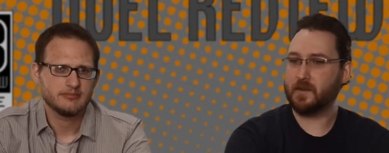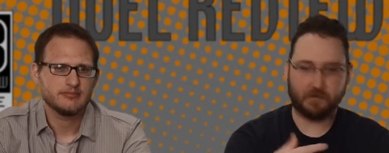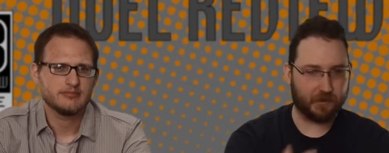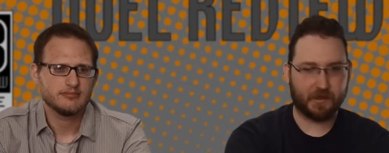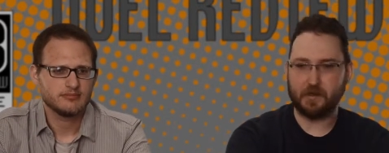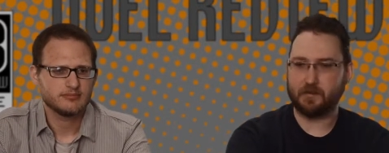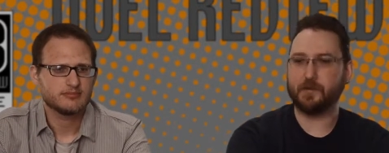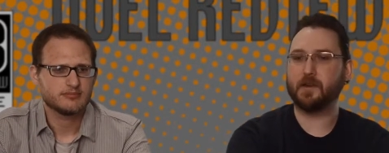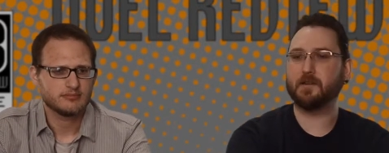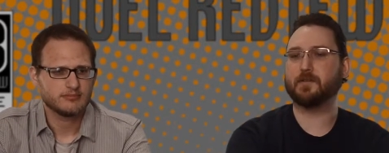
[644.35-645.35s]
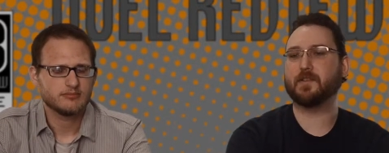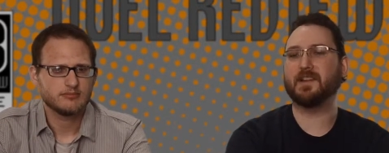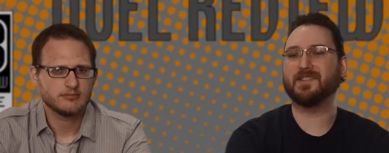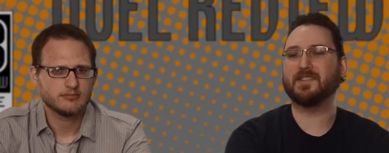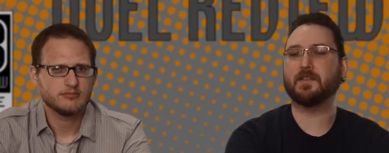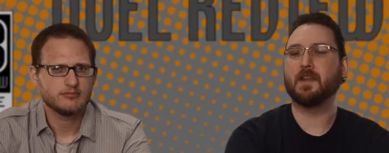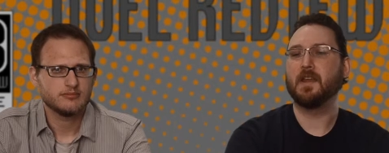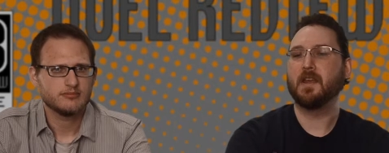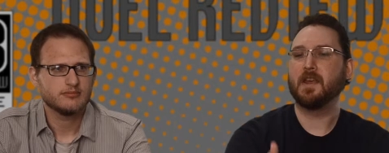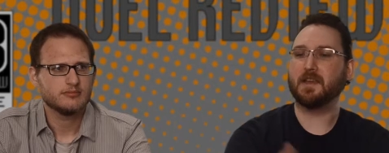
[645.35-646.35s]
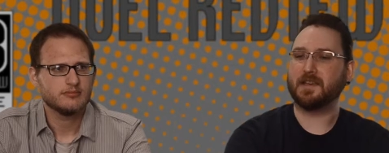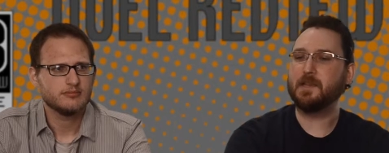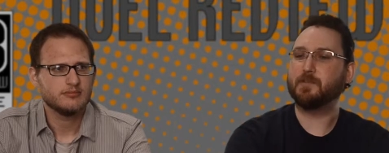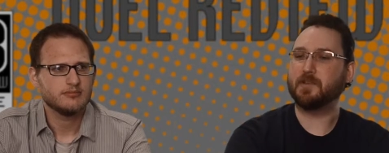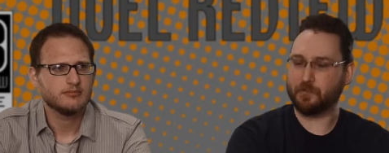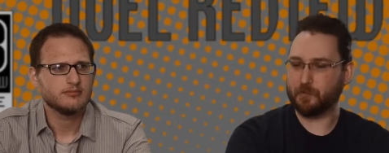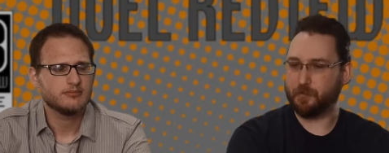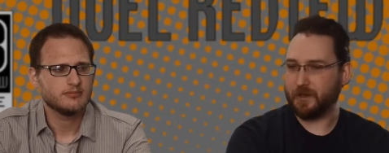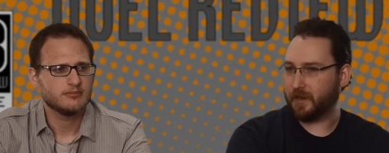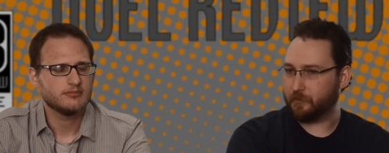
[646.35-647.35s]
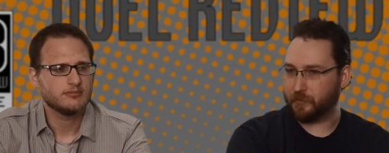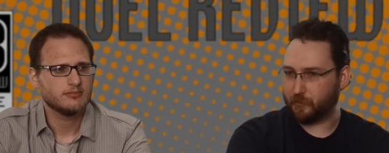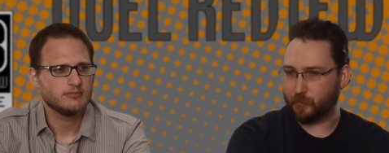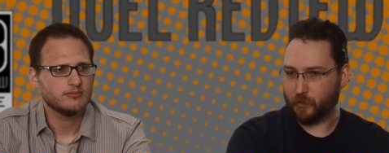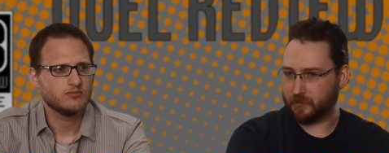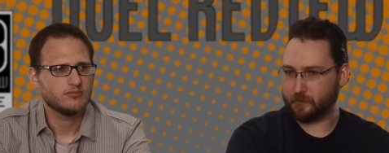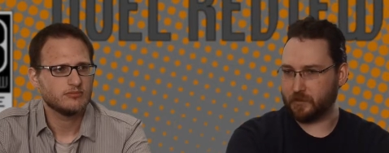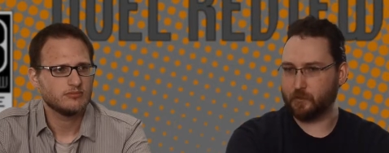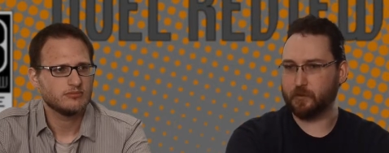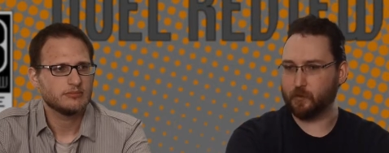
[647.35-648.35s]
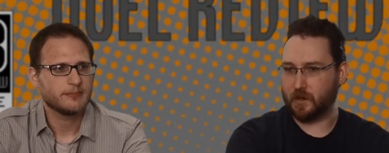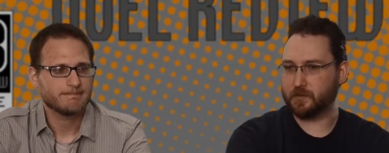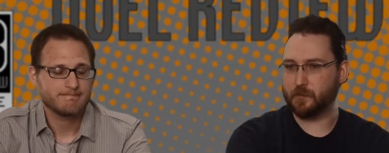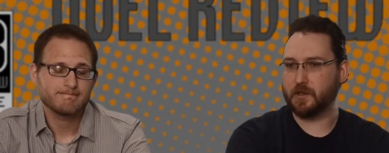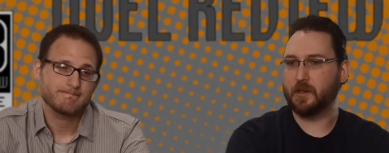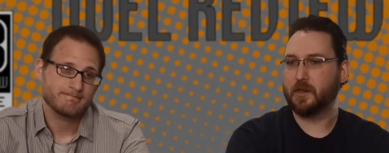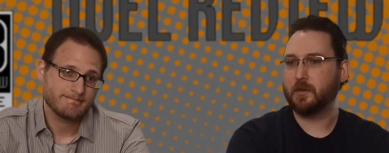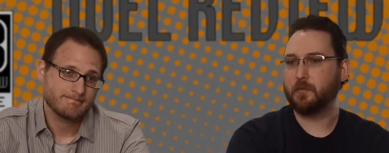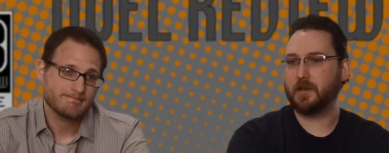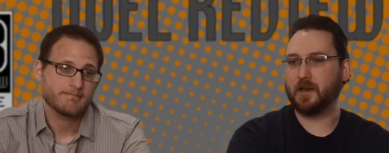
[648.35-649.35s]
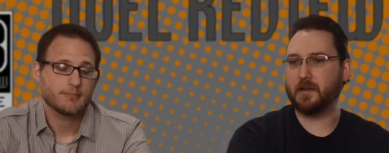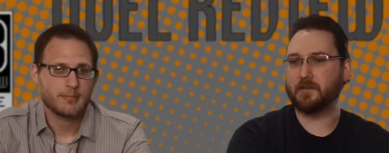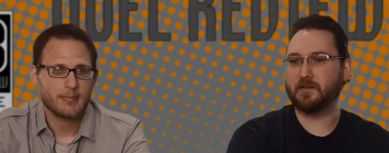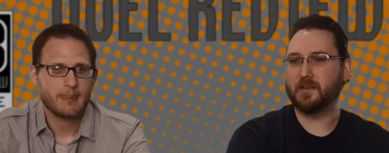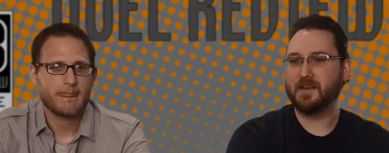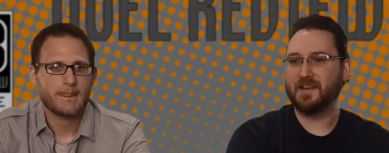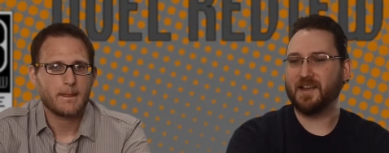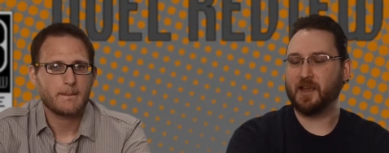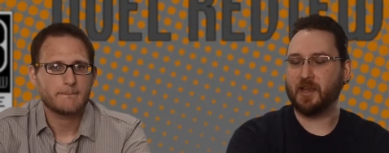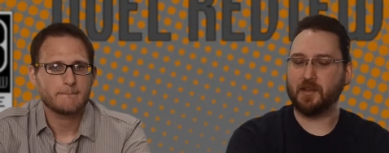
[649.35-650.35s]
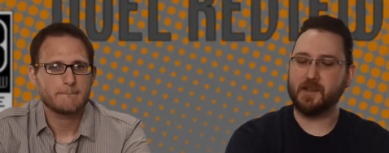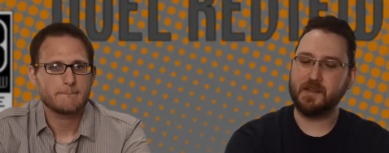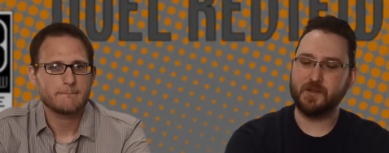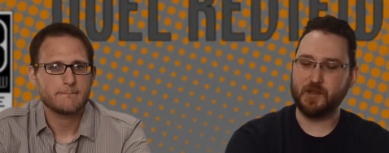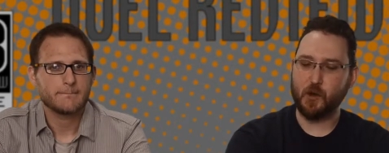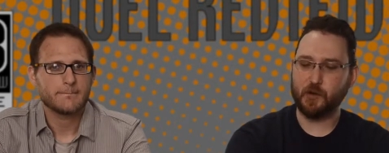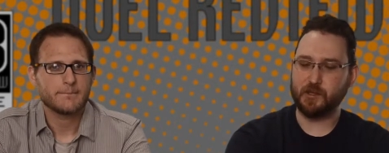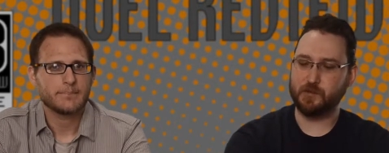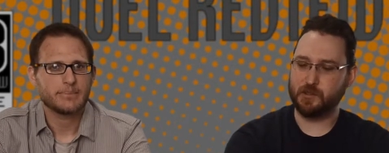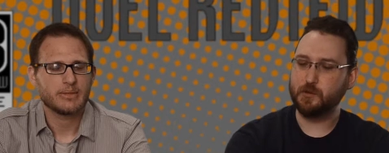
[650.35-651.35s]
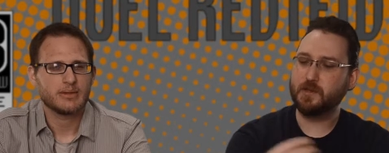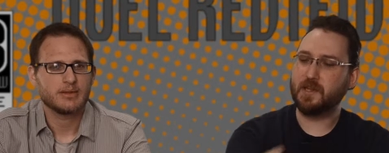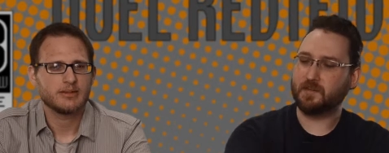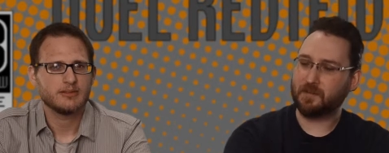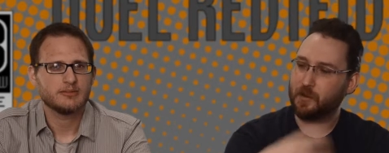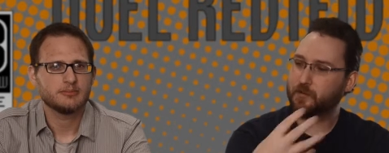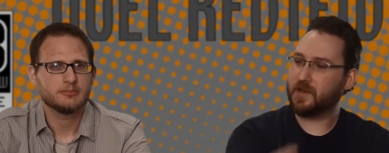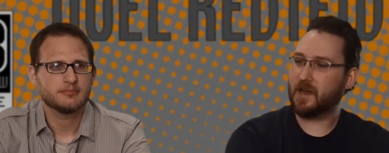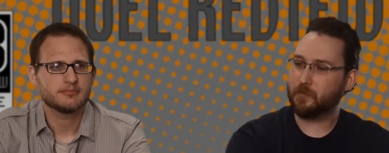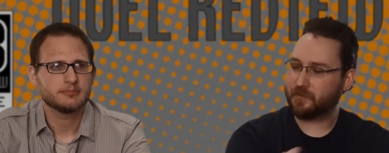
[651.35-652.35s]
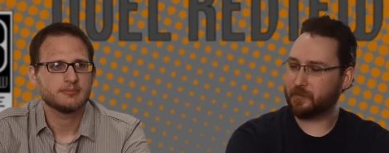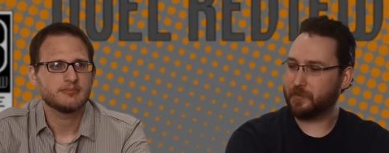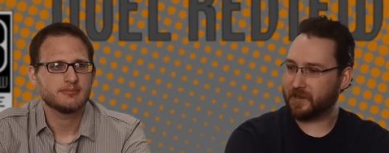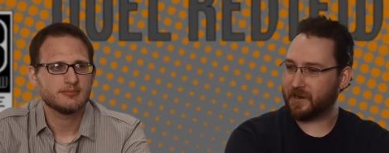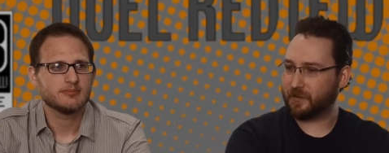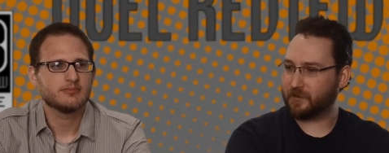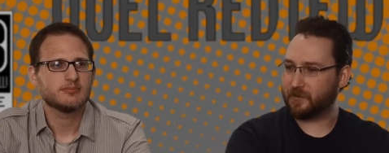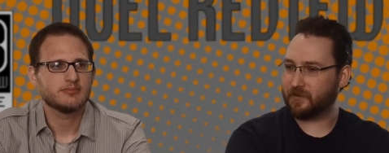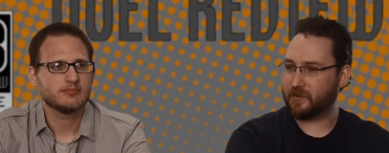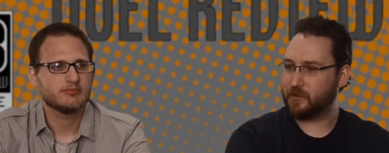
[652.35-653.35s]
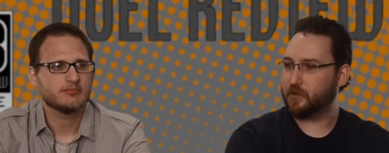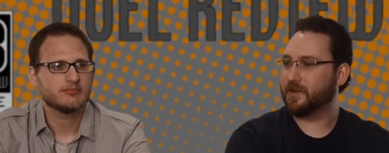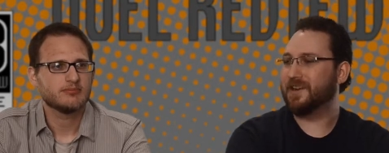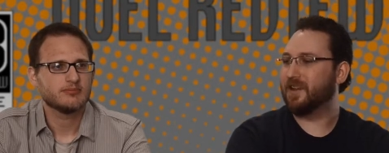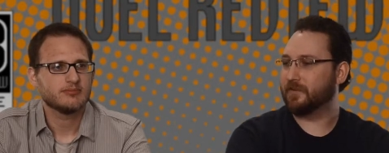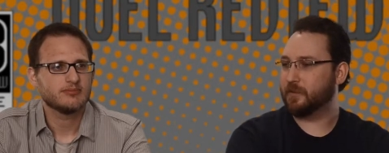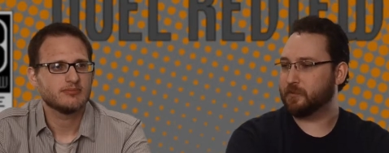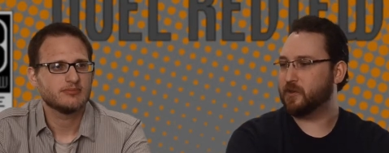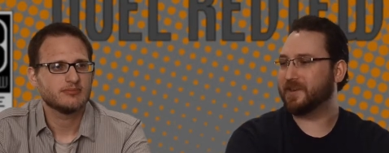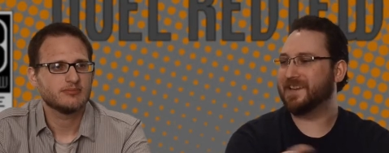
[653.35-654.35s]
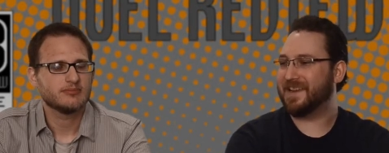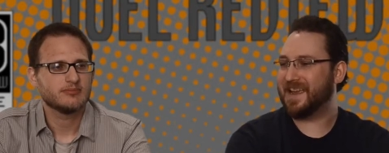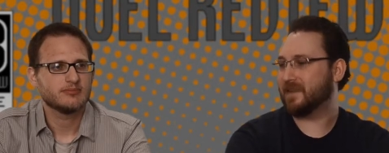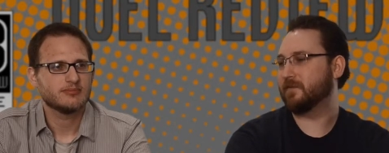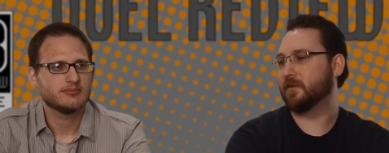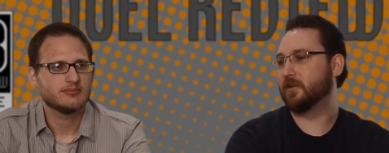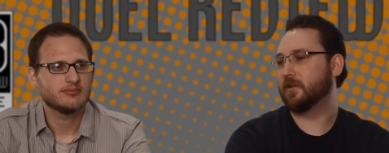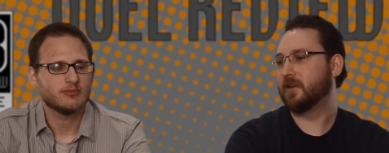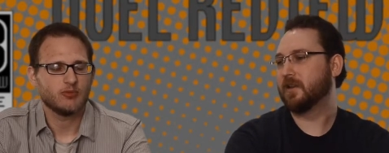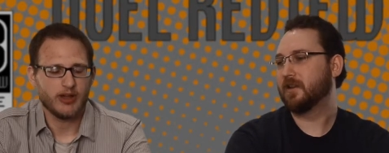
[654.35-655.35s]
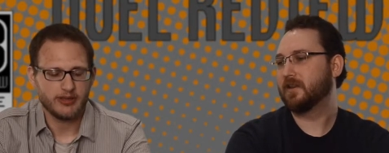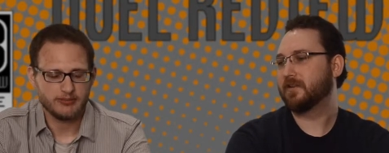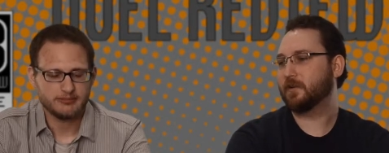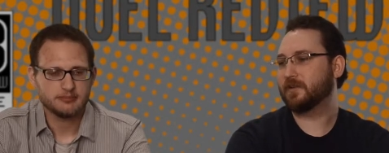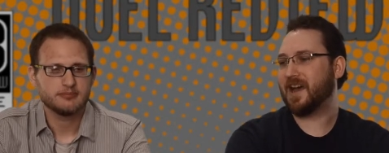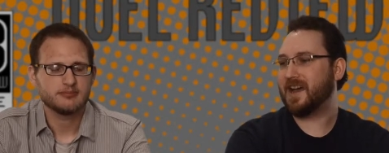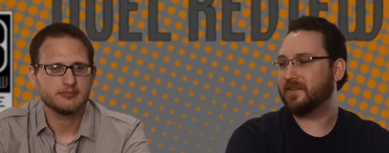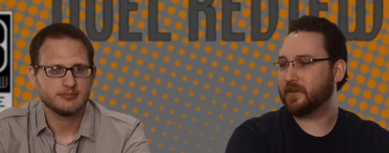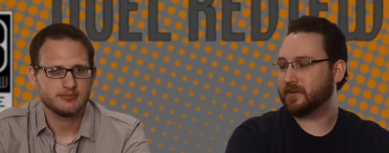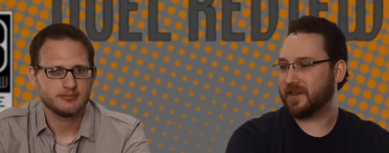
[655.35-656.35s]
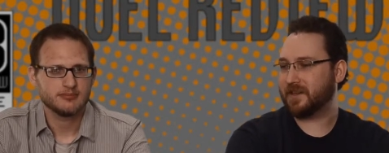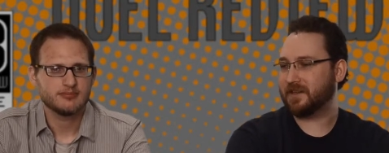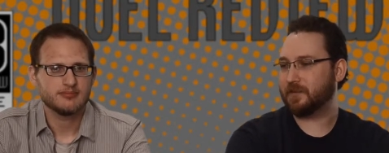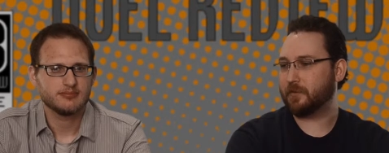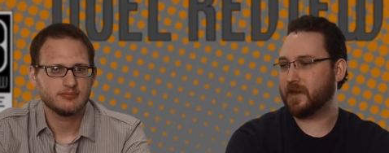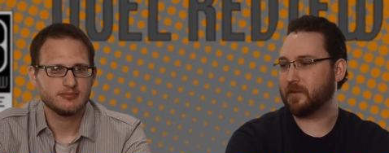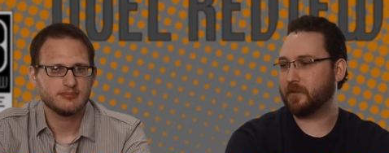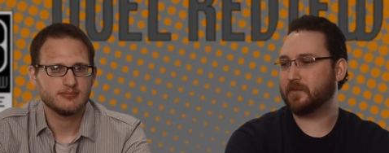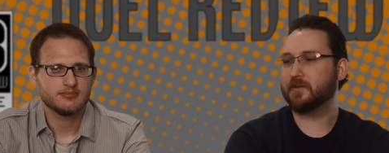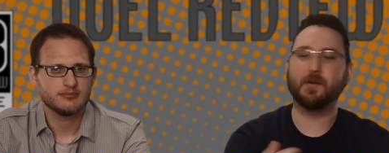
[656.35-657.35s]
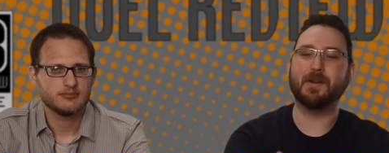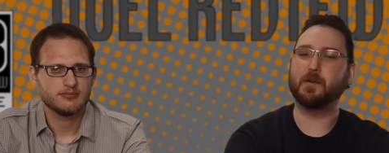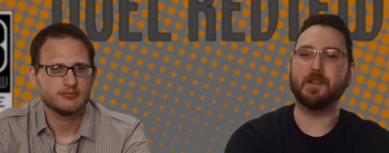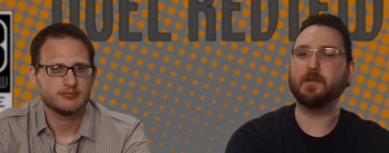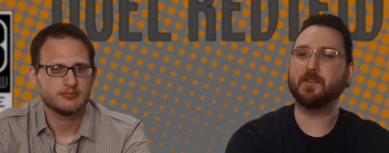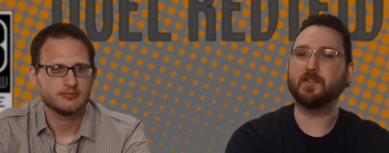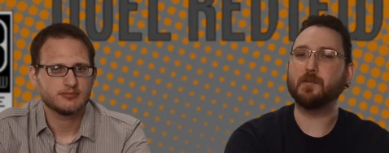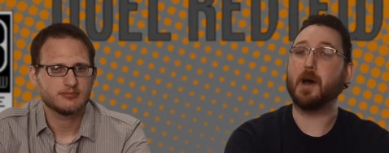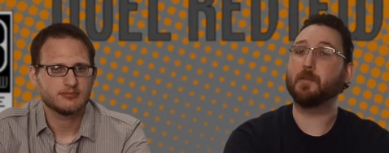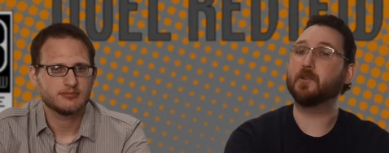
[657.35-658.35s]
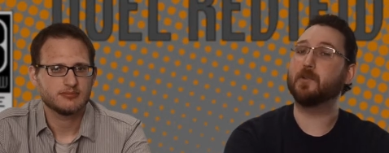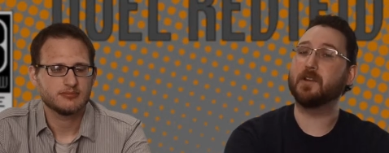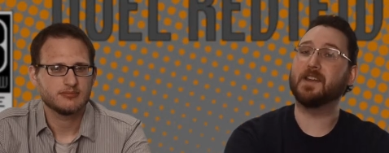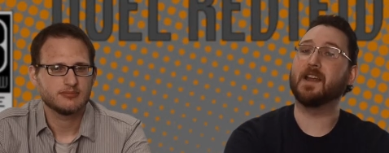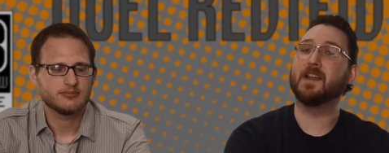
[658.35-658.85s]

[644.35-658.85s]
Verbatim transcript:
Speaker 1: it's again it's very interesting it's just it keeps it from being a before watchmen or a watchman because even though you do get slow time with some of the characters, you don't get all of them. You only get a handful. Right. So it's kind of irritating that way, whatever. So anyway, there's just some opportunity that I,